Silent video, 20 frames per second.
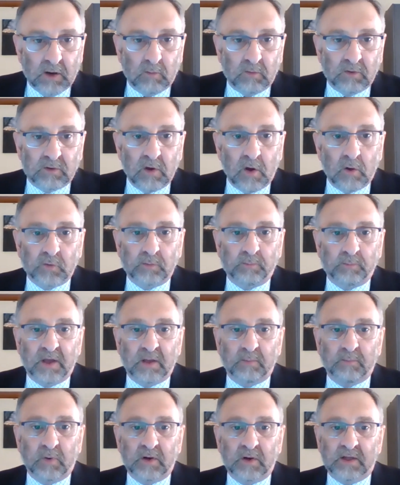with older
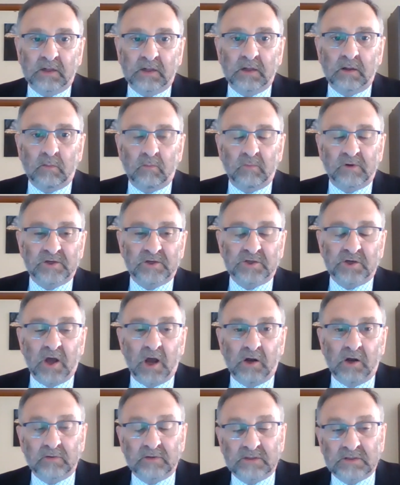people in them, which
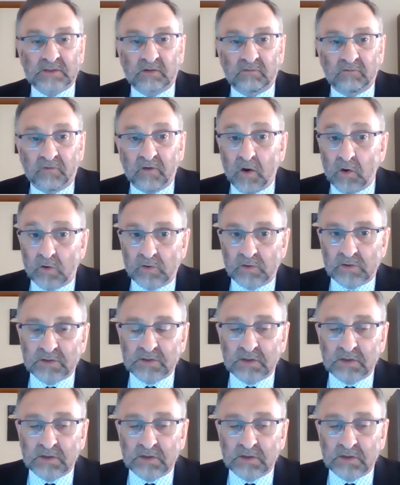dilutes the vote